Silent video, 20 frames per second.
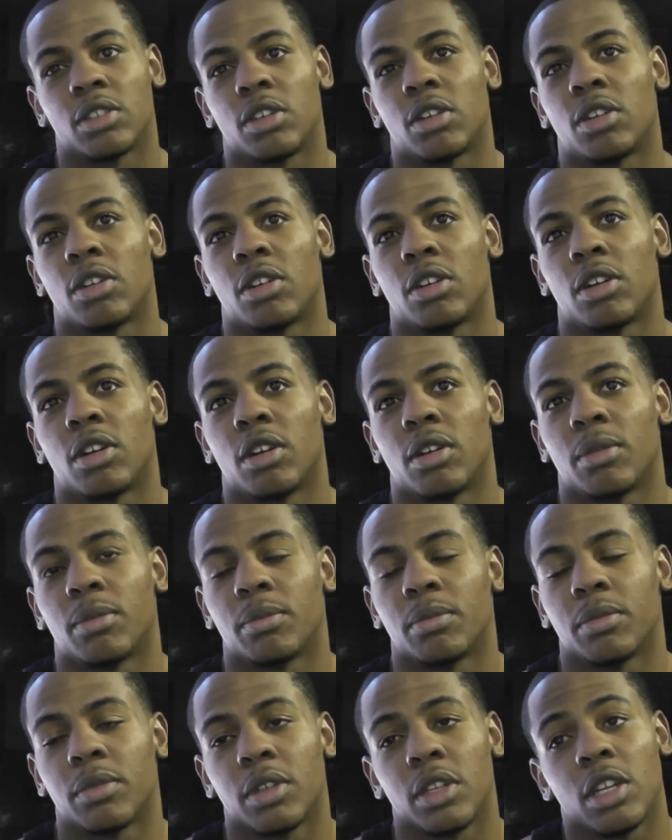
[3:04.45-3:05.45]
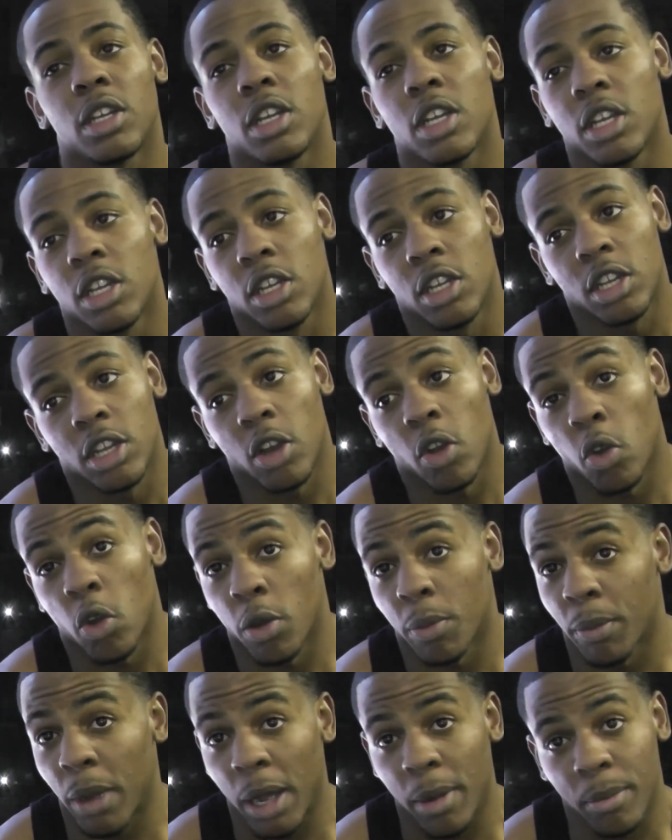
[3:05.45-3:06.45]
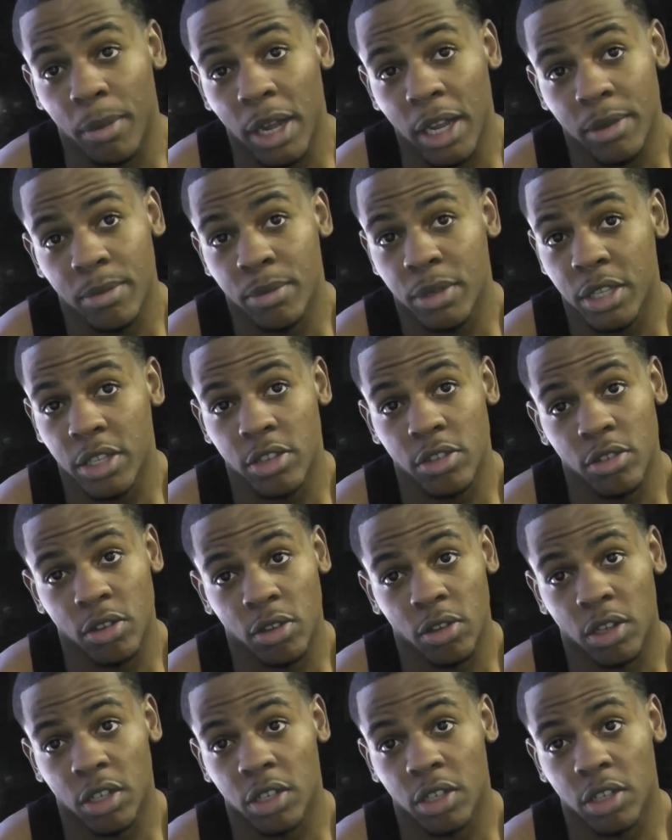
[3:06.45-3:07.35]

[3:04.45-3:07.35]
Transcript: I might be, you know,